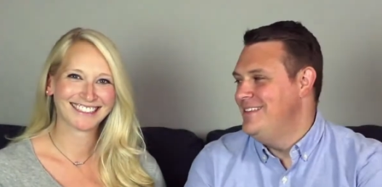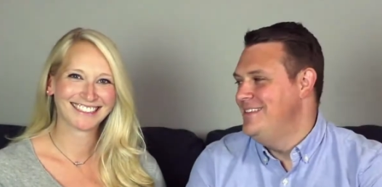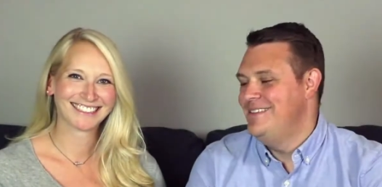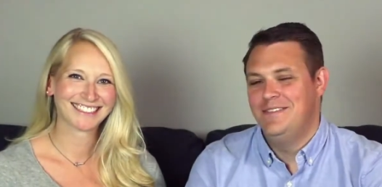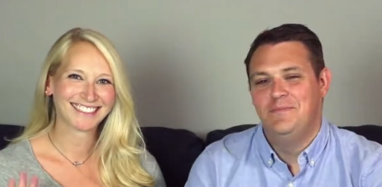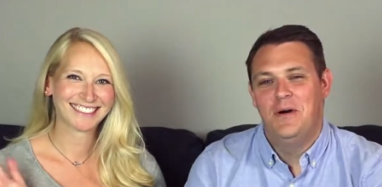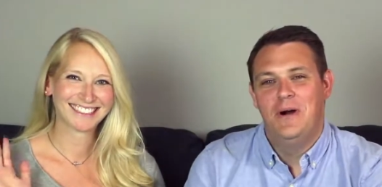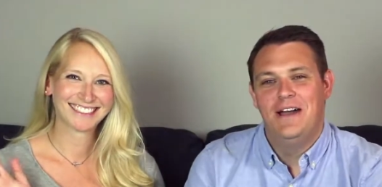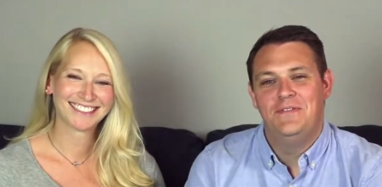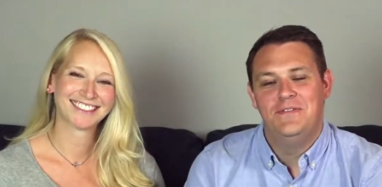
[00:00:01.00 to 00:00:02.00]
Speaker 1: and this is my
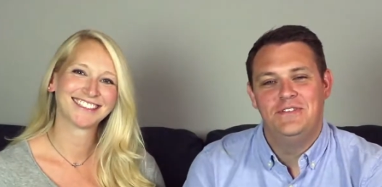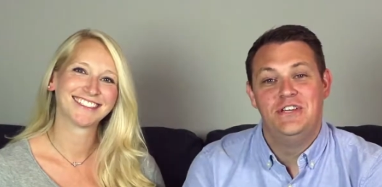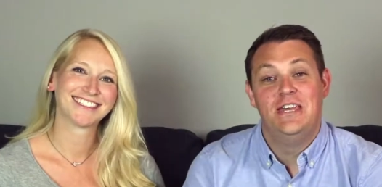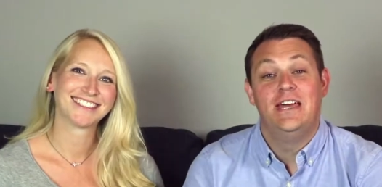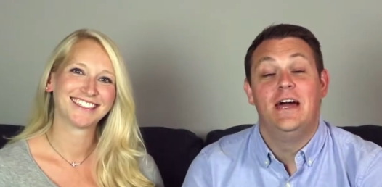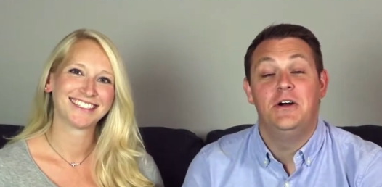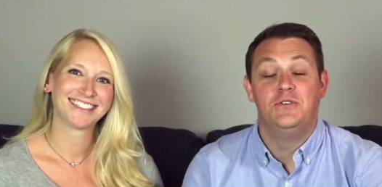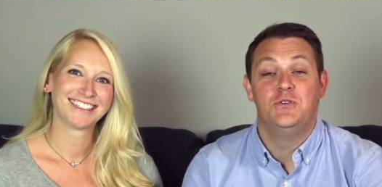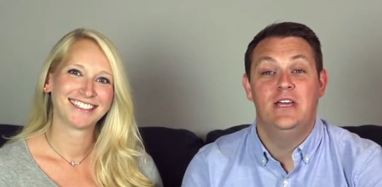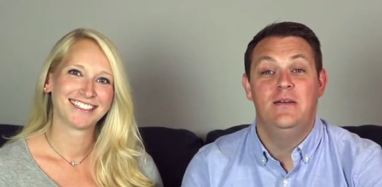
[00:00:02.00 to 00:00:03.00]
wife, Jenny, and our
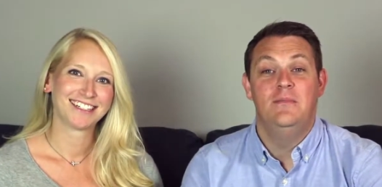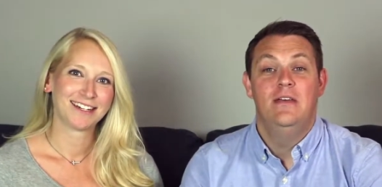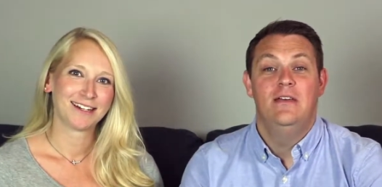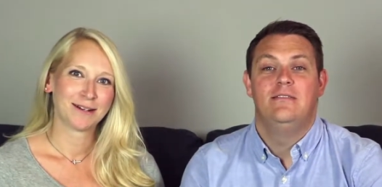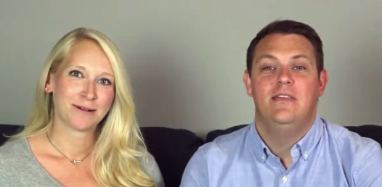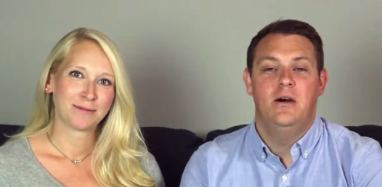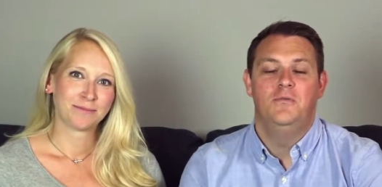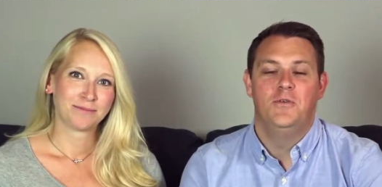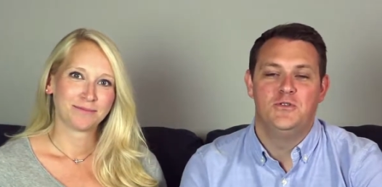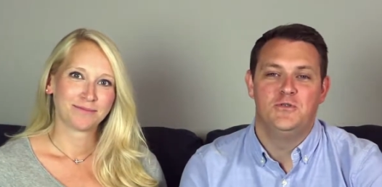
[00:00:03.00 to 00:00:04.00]
dream is to
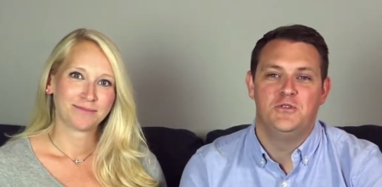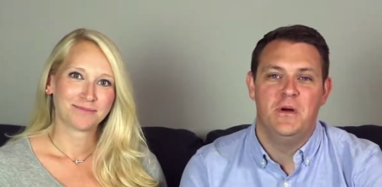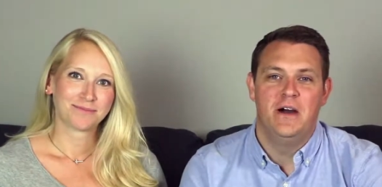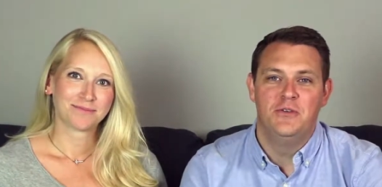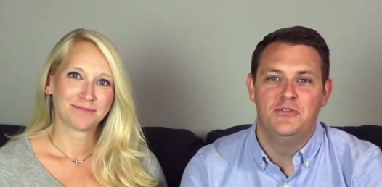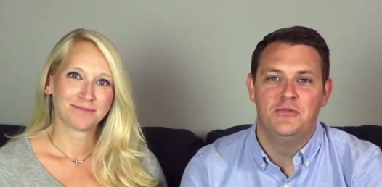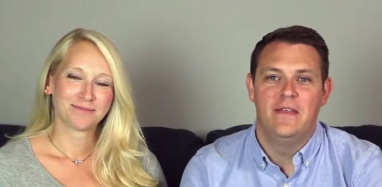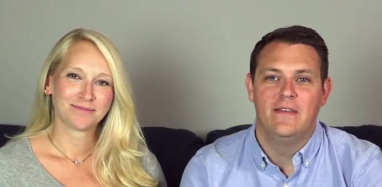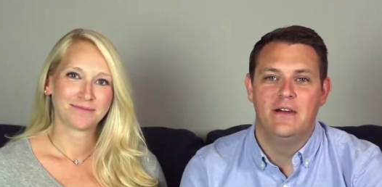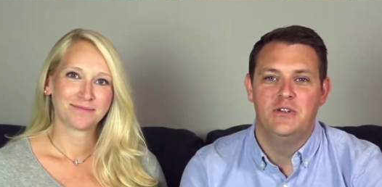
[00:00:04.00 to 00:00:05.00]
help first responders
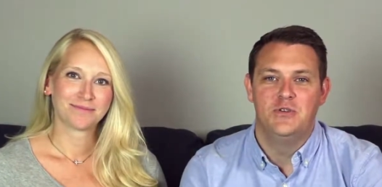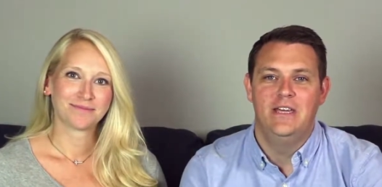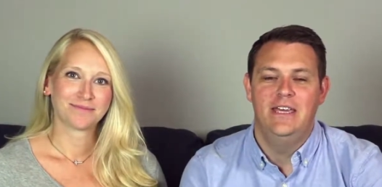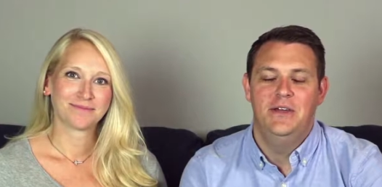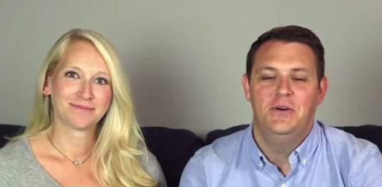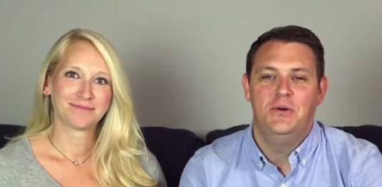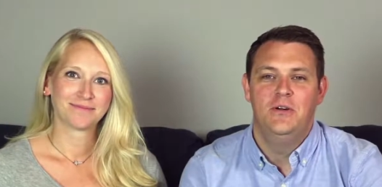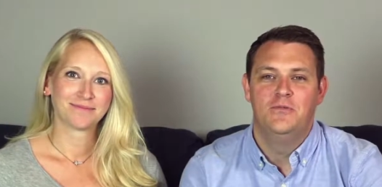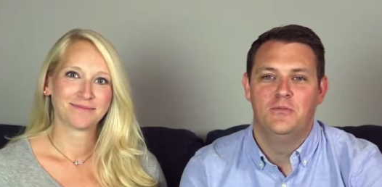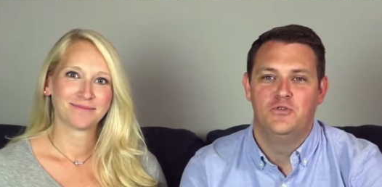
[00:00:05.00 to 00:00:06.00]
around the country heal
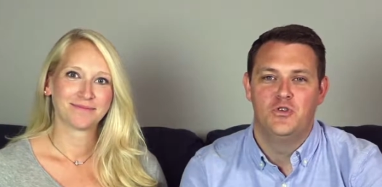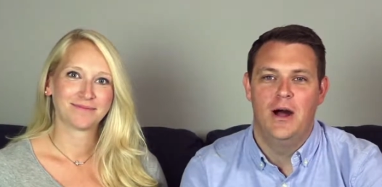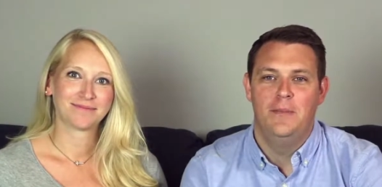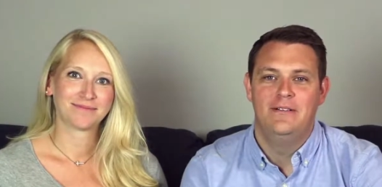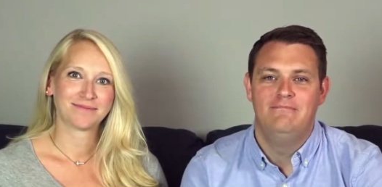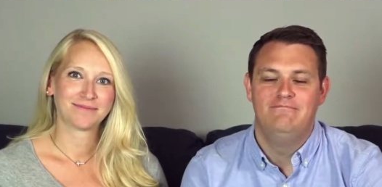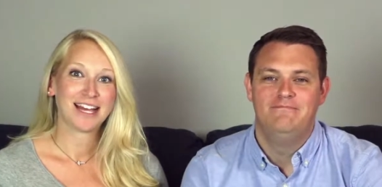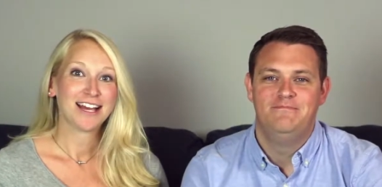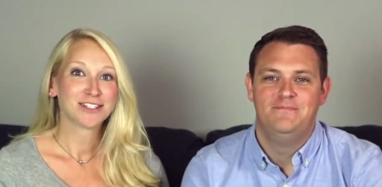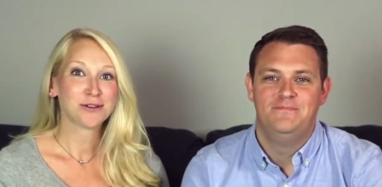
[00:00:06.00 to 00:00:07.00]
from trauma.
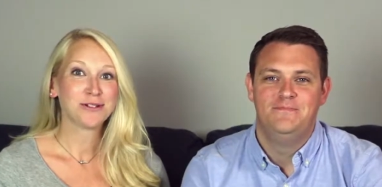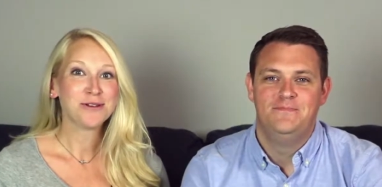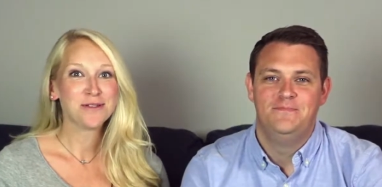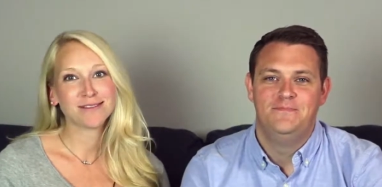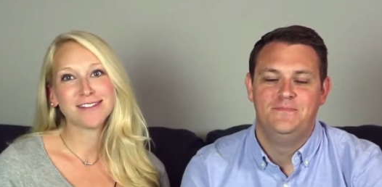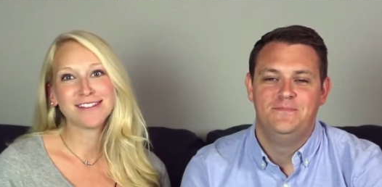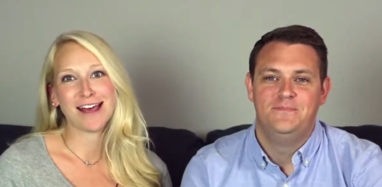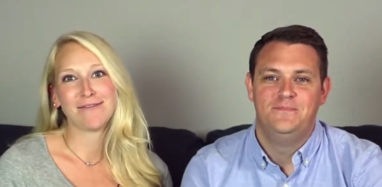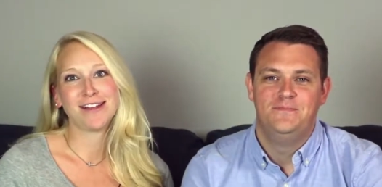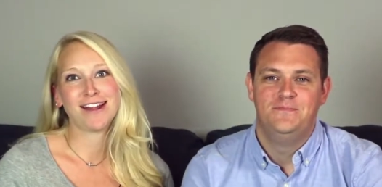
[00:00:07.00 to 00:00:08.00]
Speaker 2: So in
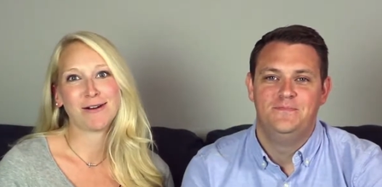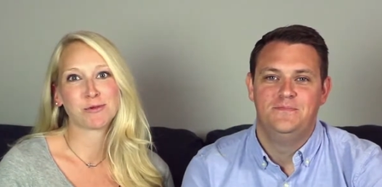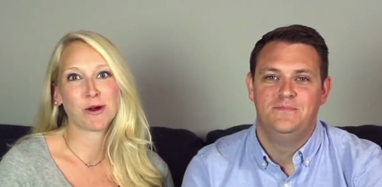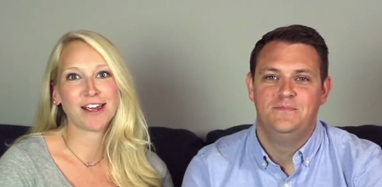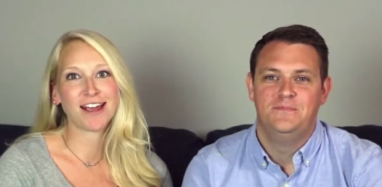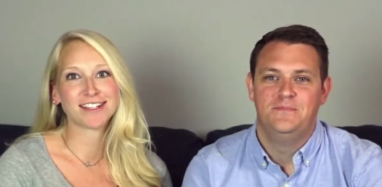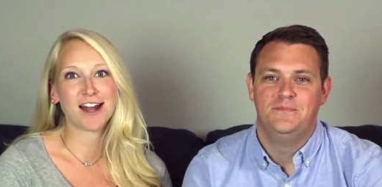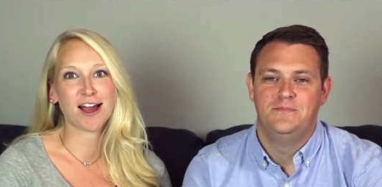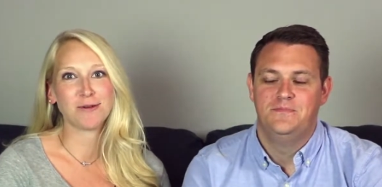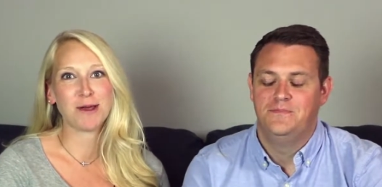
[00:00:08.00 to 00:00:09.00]
2007, I was working as an
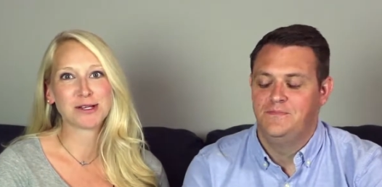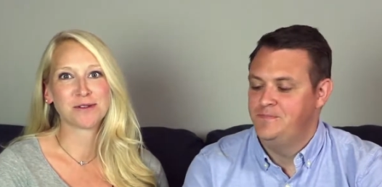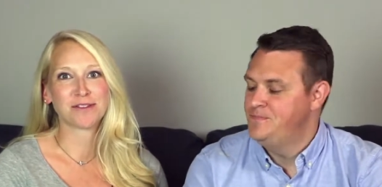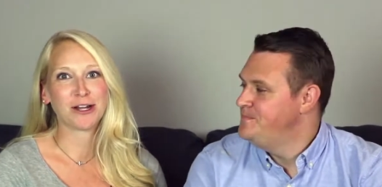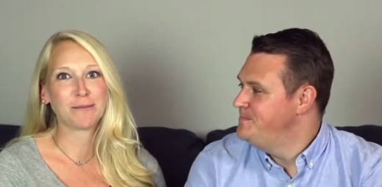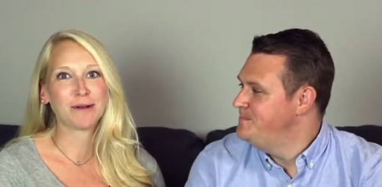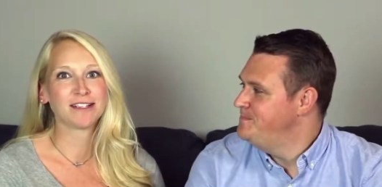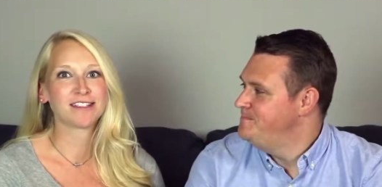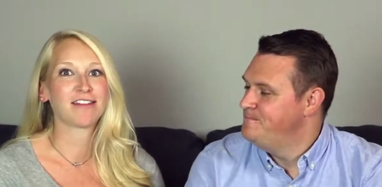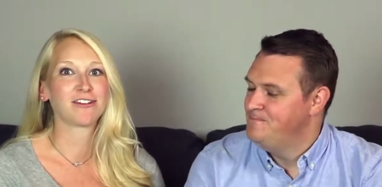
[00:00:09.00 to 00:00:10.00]
occupational
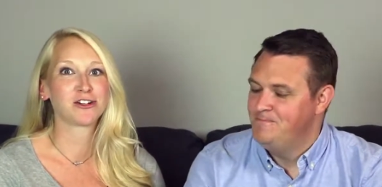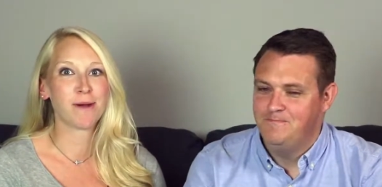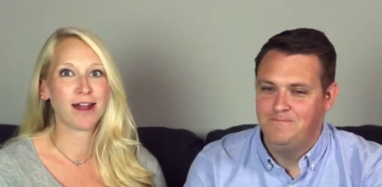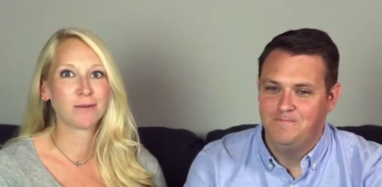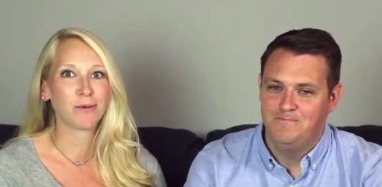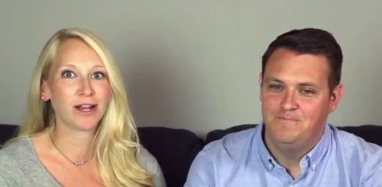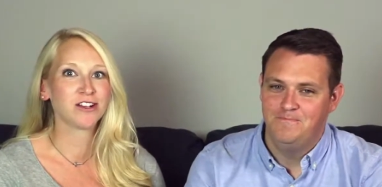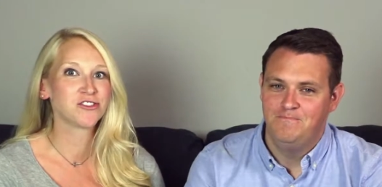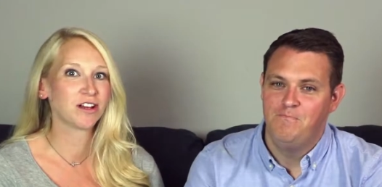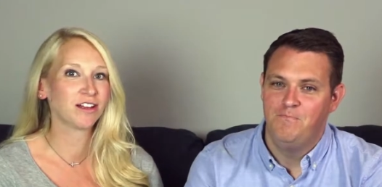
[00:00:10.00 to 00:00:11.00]
therapist at the Traumatic Brain
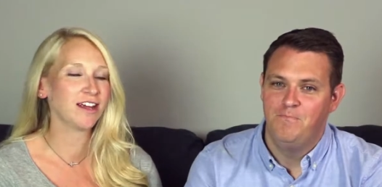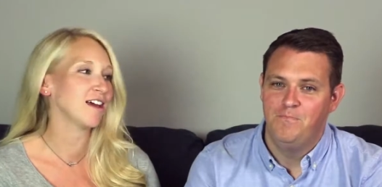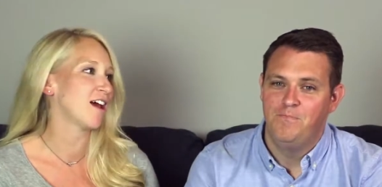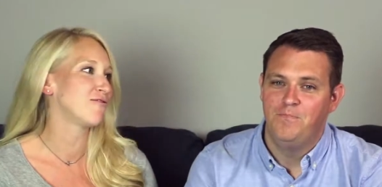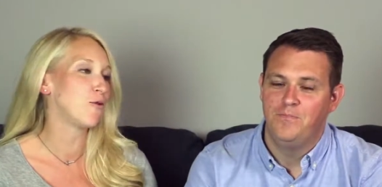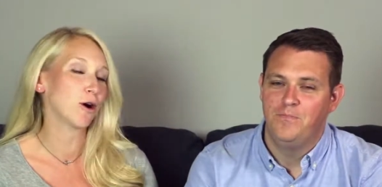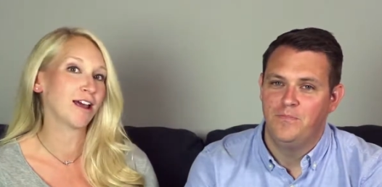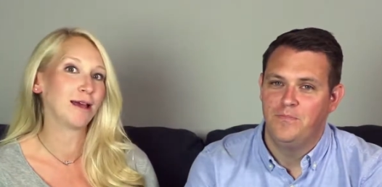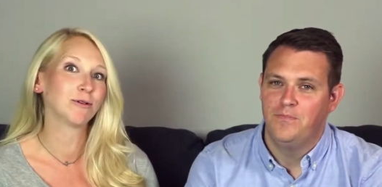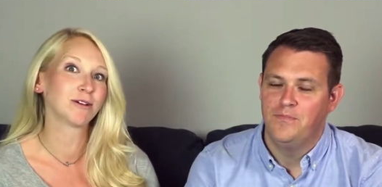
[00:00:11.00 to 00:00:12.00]
Injury Clinic at Fort
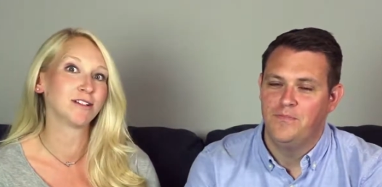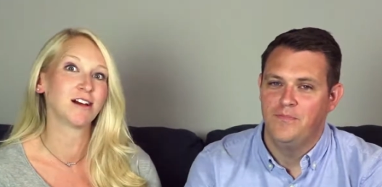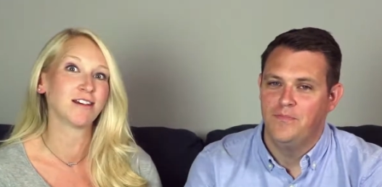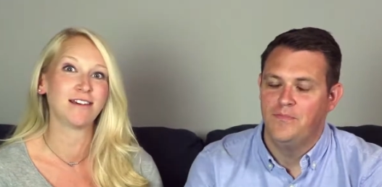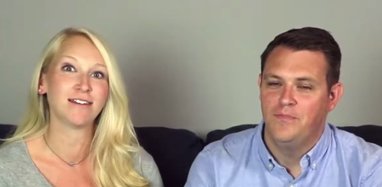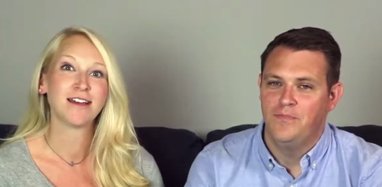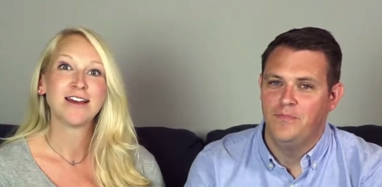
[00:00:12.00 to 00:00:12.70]
Campbell, Kentucky.